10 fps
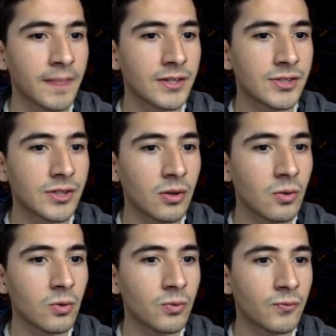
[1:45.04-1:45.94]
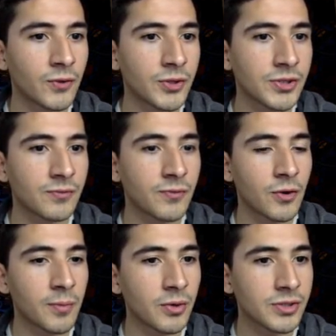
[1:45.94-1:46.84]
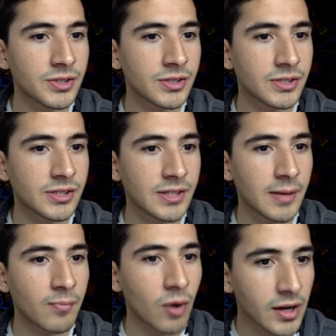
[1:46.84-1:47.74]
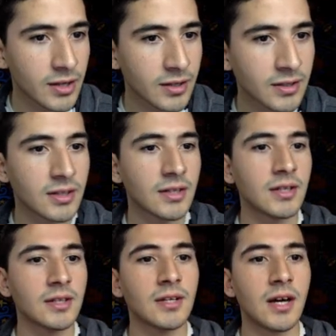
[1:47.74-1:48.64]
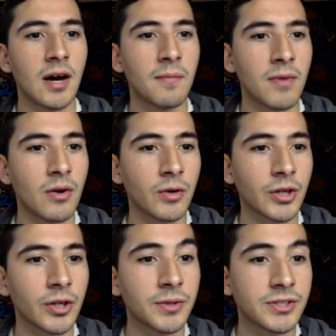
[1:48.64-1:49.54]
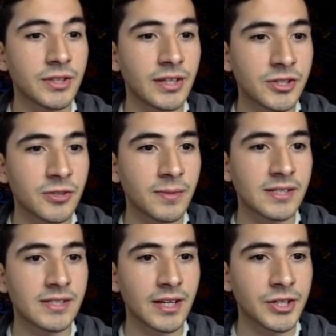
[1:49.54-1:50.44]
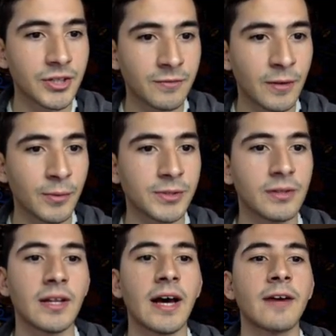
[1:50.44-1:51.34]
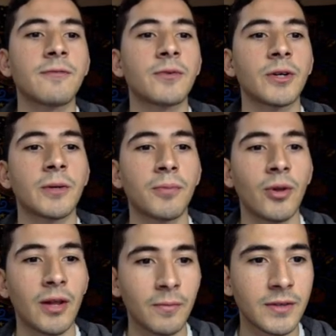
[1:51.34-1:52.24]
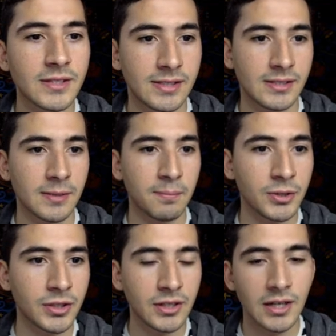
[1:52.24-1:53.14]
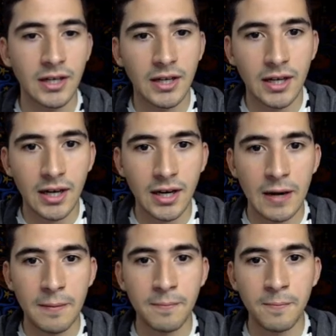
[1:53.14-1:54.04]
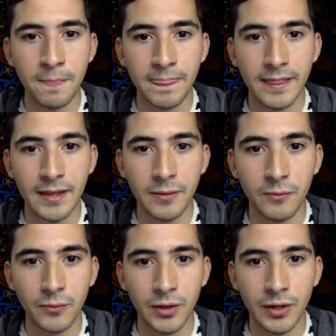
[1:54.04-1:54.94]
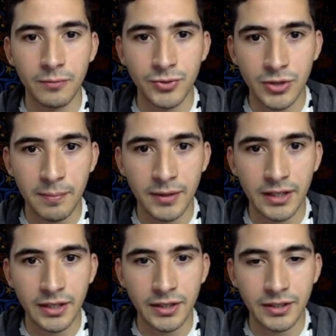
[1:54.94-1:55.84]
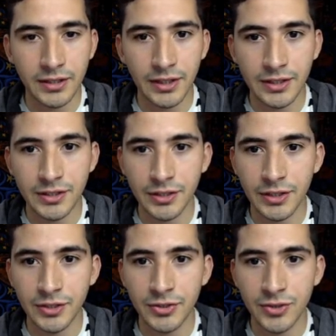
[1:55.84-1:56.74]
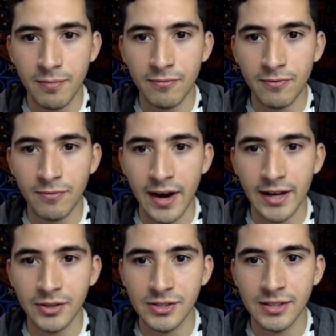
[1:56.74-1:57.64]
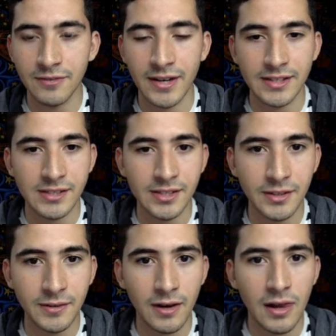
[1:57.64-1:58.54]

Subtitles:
So first and foremost, step one, we're gonna go into the instruments section of Ableton Live. We're gonna pull up the sampler. We're gonna drop it here into the drop files and devices here.